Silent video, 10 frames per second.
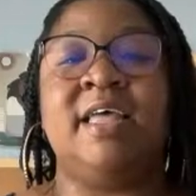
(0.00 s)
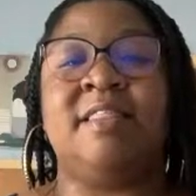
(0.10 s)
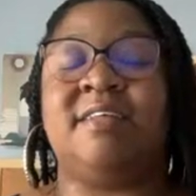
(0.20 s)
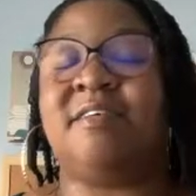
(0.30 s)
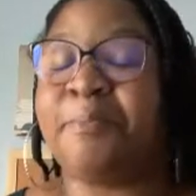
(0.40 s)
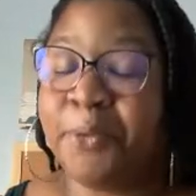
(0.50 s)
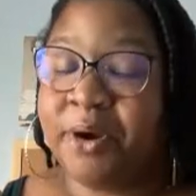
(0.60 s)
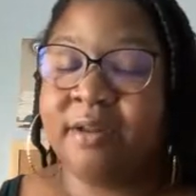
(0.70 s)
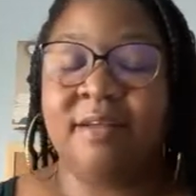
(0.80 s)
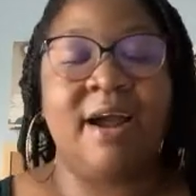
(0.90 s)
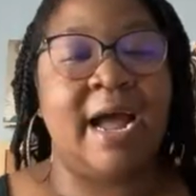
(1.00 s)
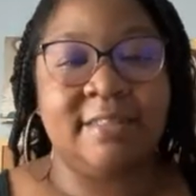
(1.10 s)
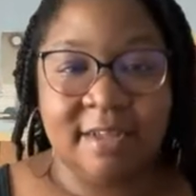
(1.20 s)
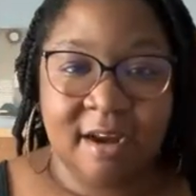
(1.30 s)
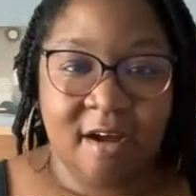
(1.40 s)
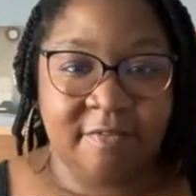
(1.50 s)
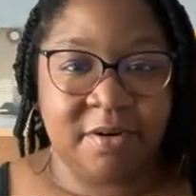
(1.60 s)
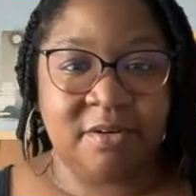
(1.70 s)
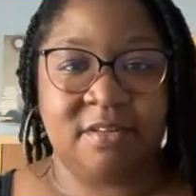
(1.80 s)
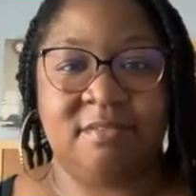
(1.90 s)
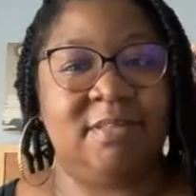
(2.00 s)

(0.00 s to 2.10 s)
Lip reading: that support their high ticket offers,